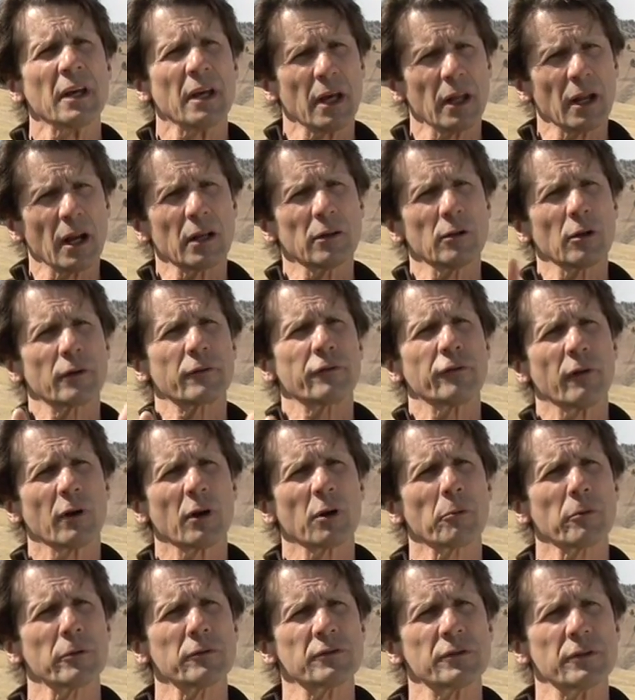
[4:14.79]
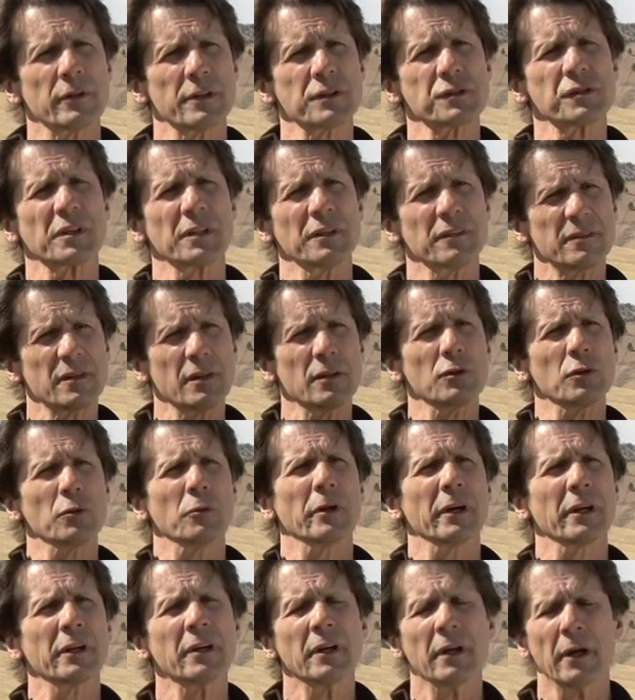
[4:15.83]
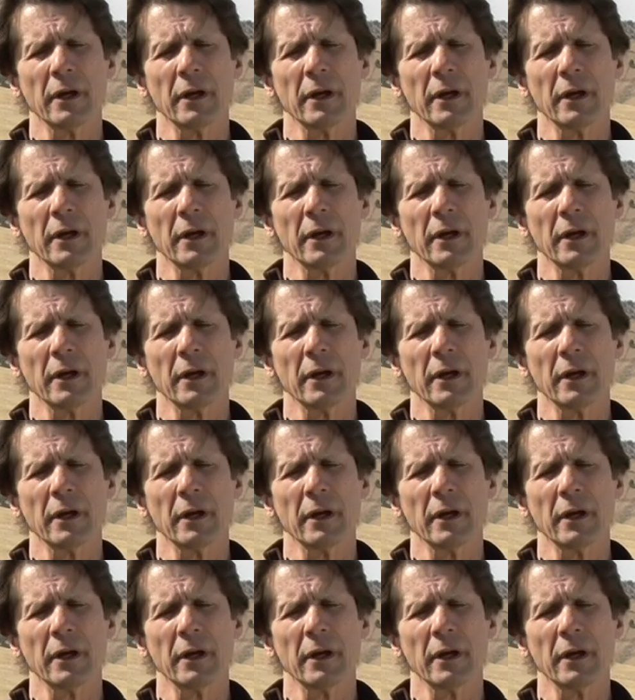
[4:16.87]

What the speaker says: And I look forward to this continuing